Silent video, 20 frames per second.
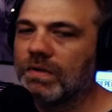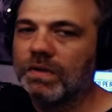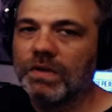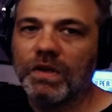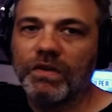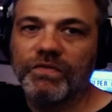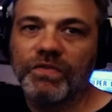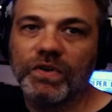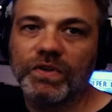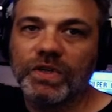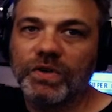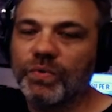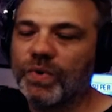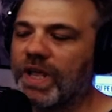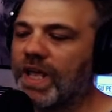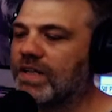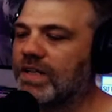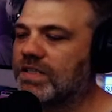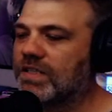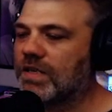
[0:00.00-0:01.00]
If only we
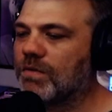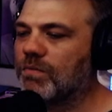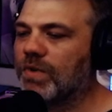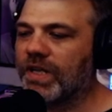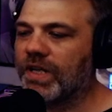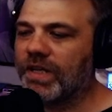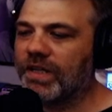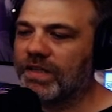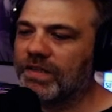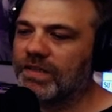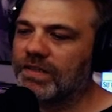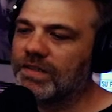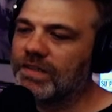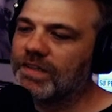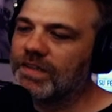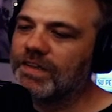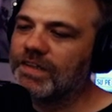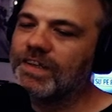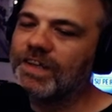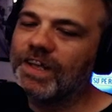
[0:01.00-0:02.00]
had somebody
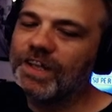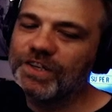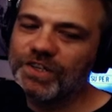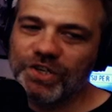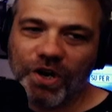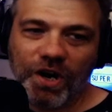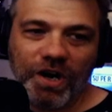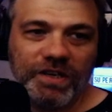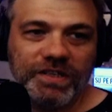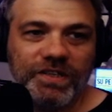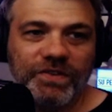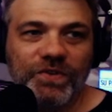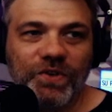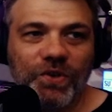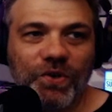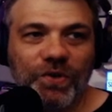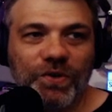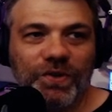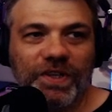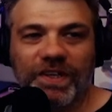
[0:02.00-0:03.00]
in charge of
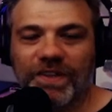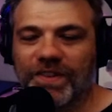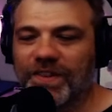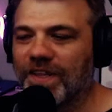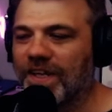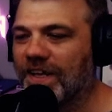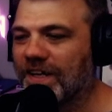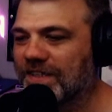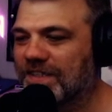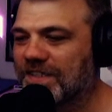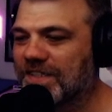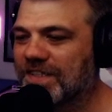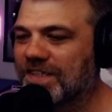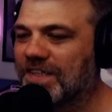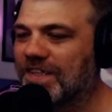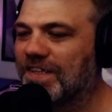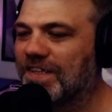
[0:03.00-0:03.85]
Googling things.